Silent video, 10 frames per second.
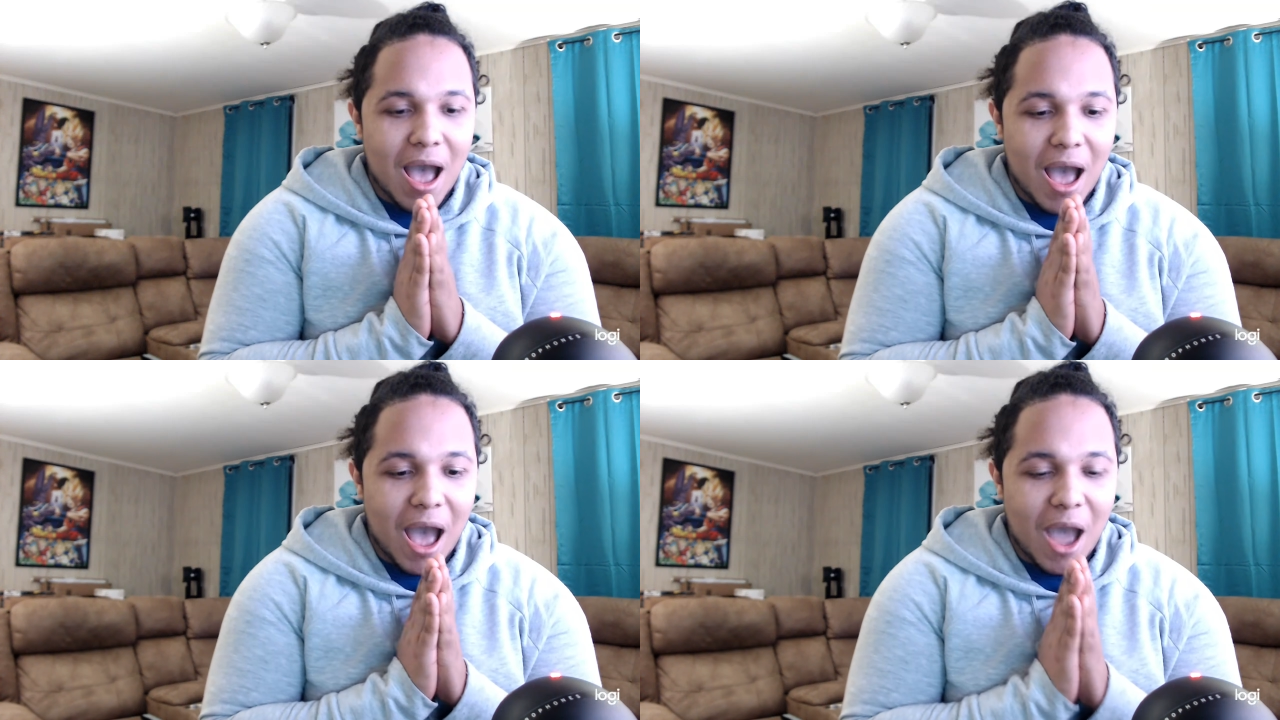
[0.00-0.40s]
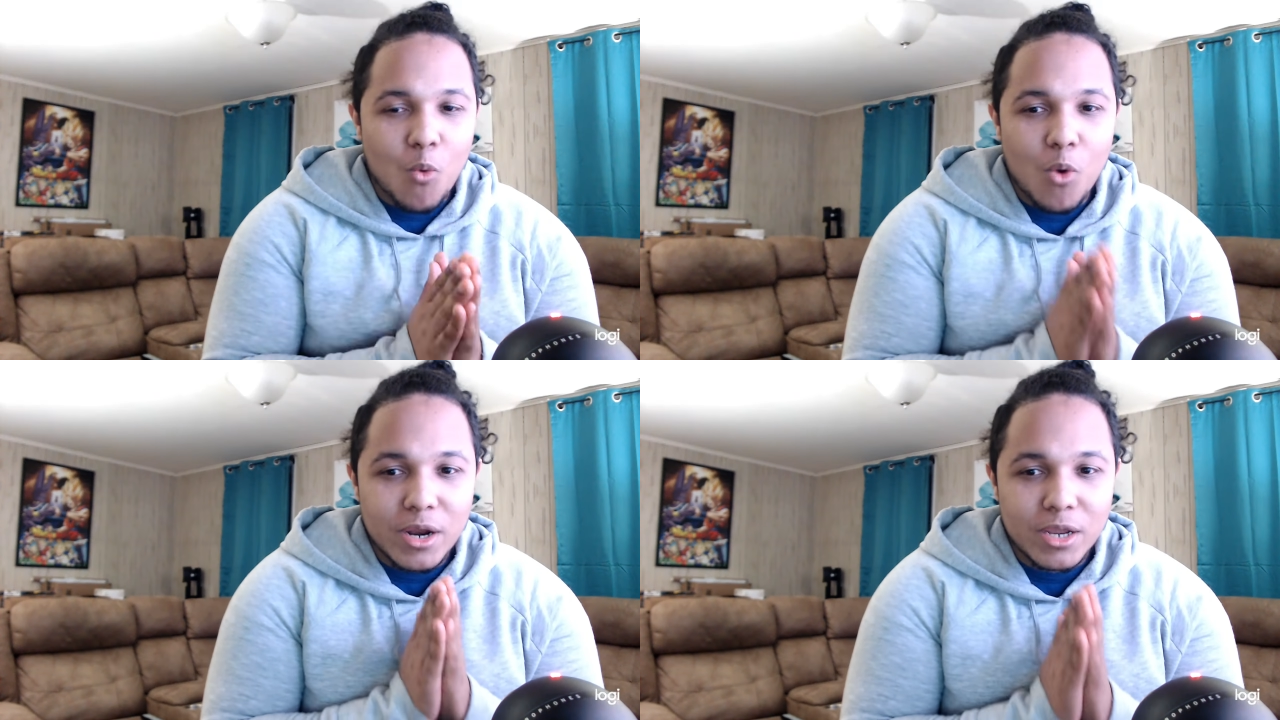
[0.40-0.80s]
I
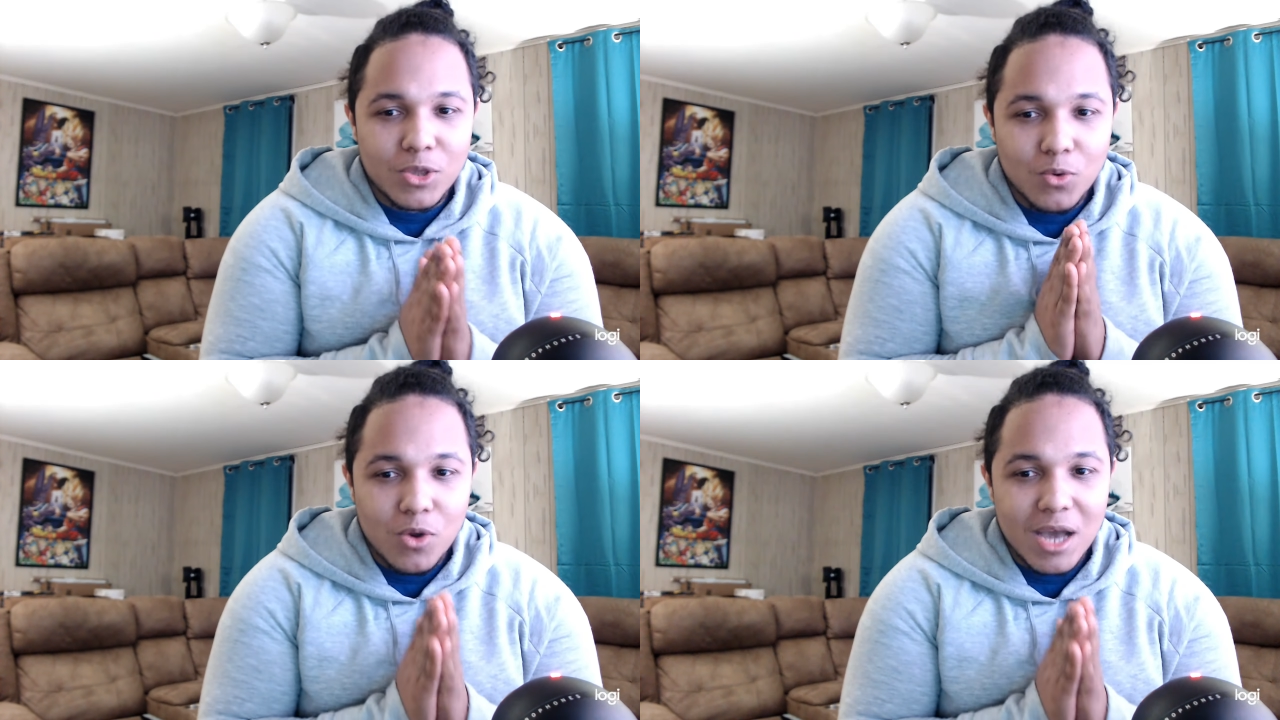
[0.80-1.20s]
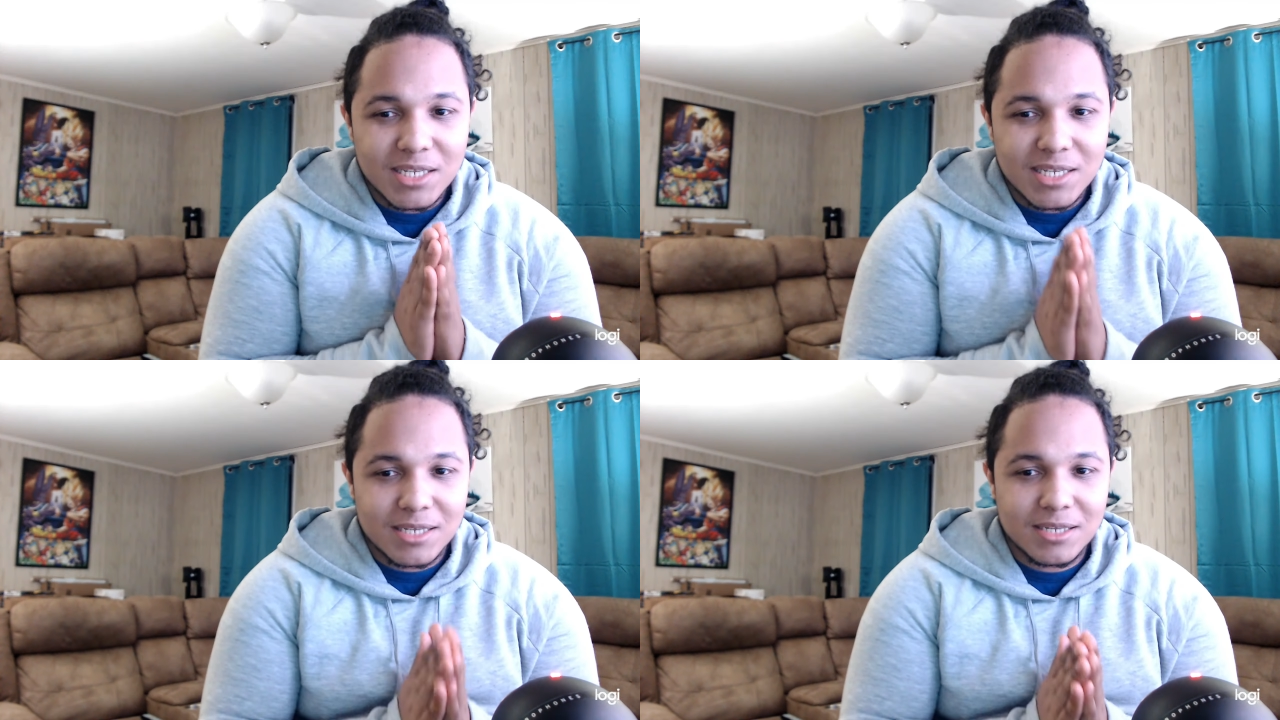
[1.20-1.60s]
wanted you guys
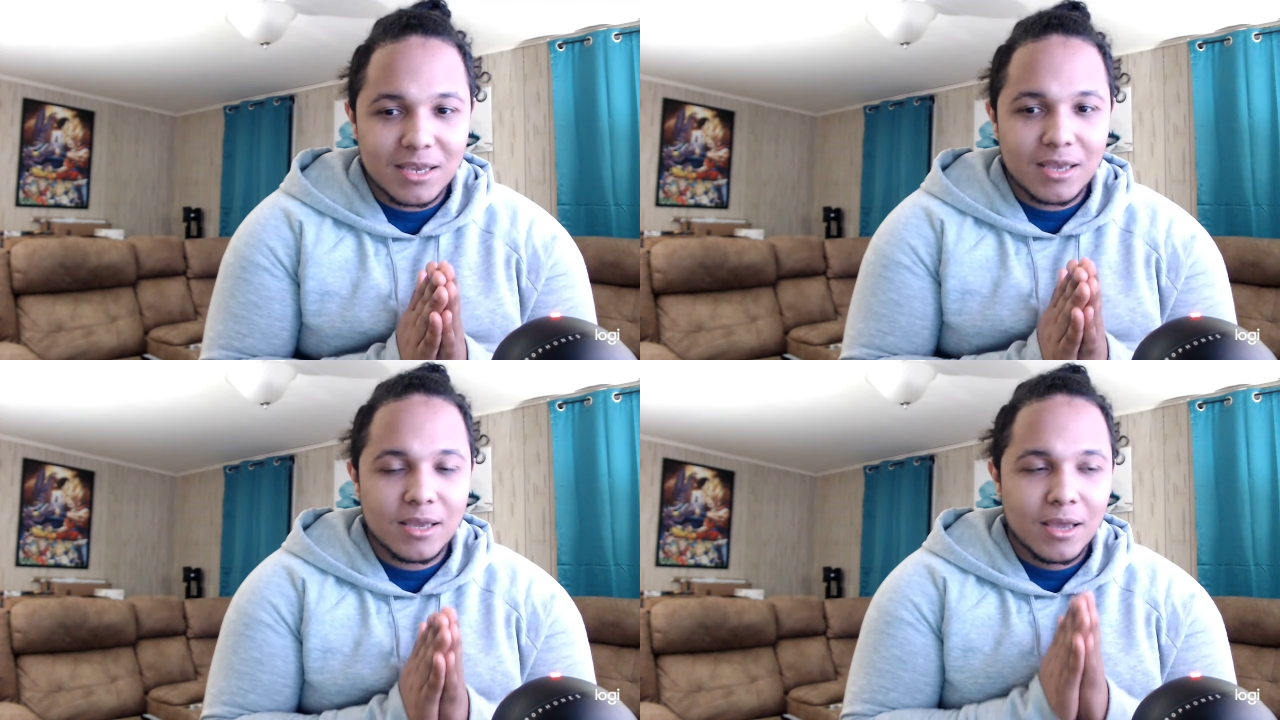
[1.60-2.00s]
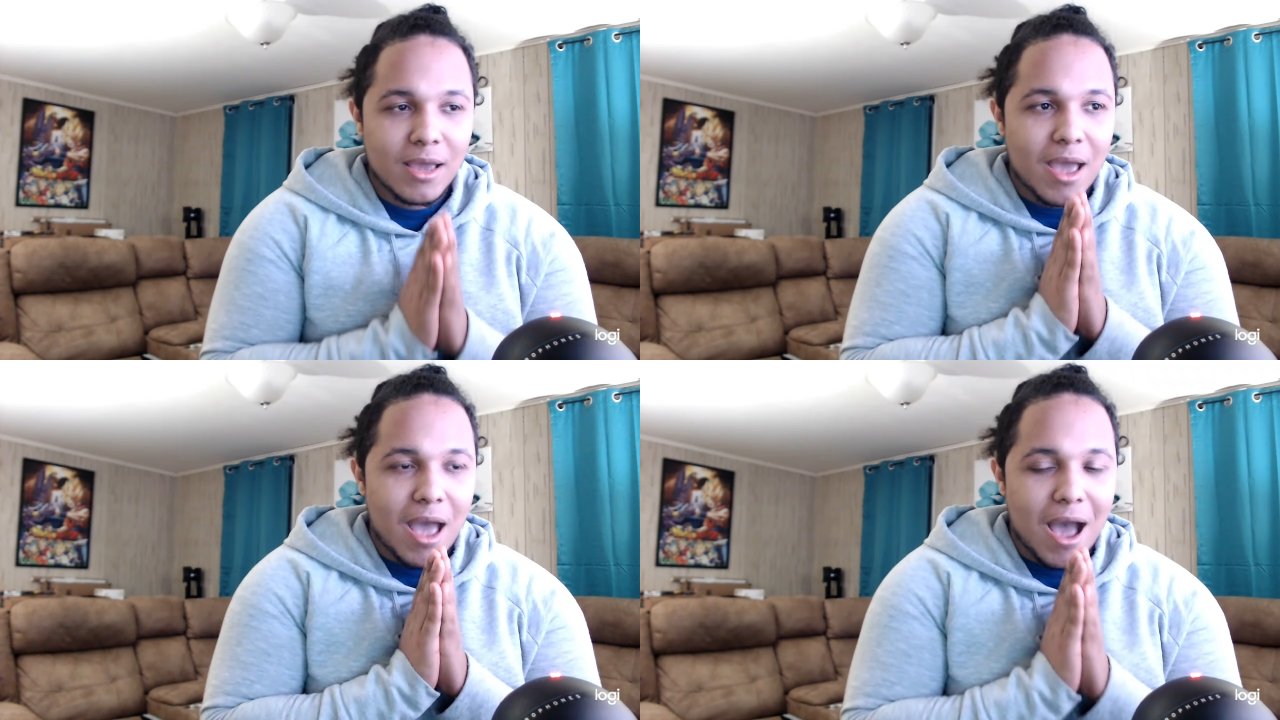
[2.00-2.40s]
to see
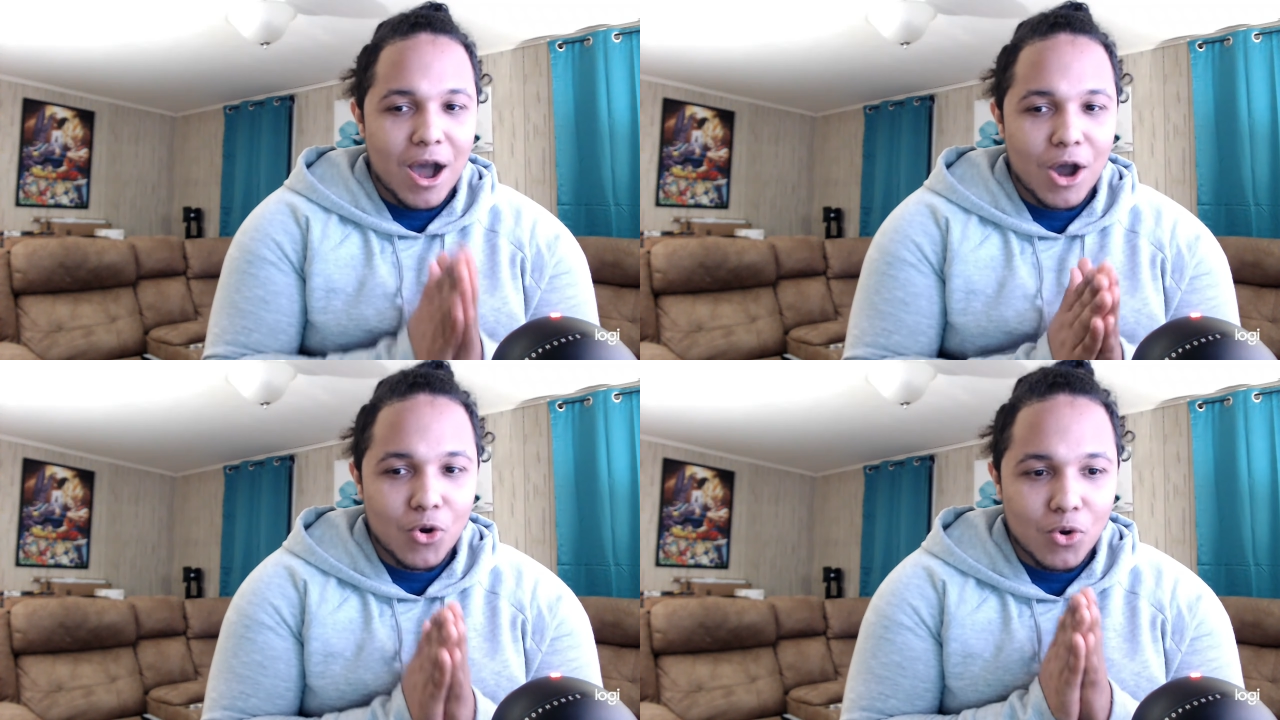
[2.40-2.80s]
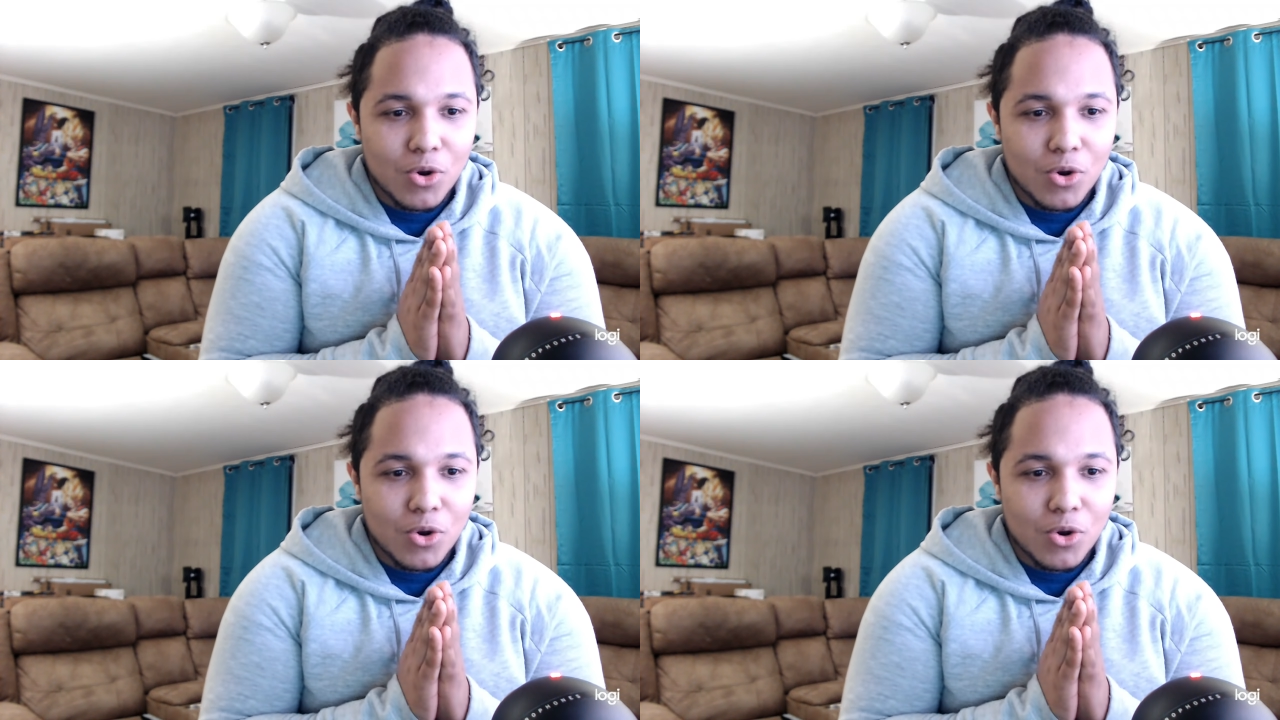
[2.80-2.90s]
how